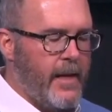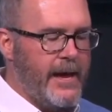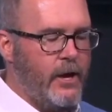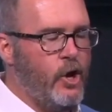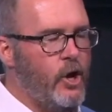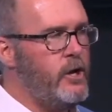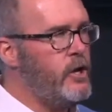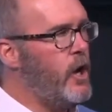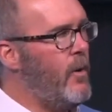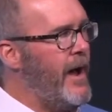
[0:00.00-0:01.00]
And he
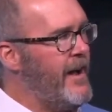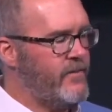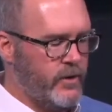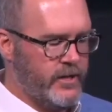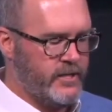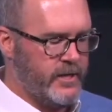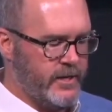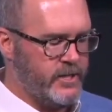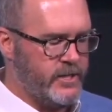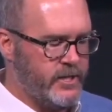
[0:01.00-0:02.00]
couldn't go after his
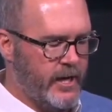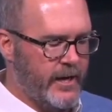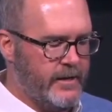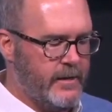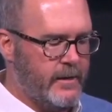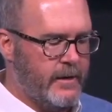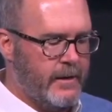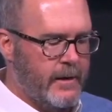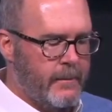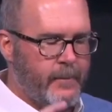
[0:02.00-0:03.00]
son just yet,
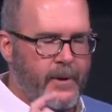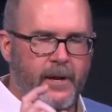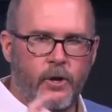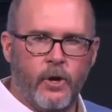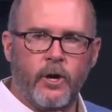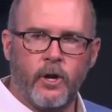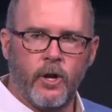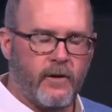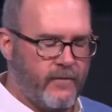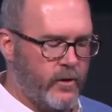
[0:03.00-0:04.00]
but he could
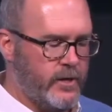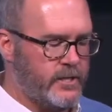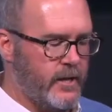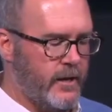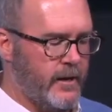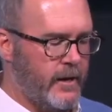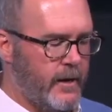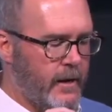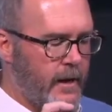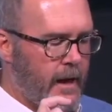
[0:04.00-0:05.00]
look for his son.
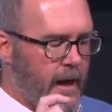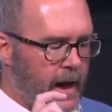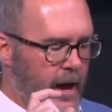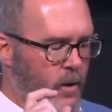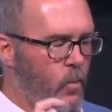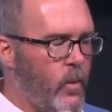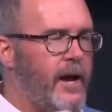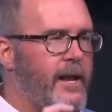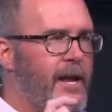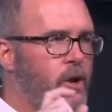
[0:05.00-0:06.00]
And
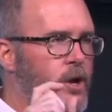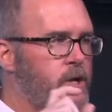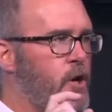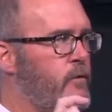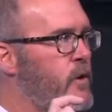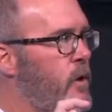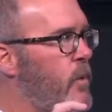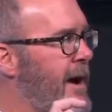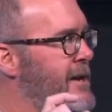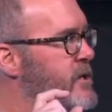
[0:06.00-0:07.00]
when he looked over the
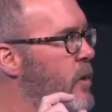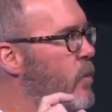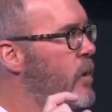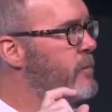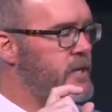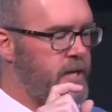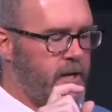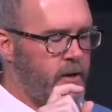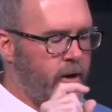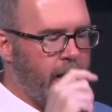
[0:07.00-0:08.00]
horizon on one
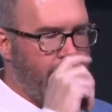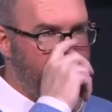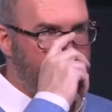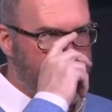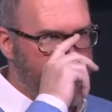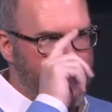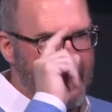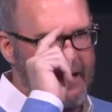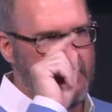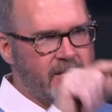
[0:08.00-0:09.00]
particular day, he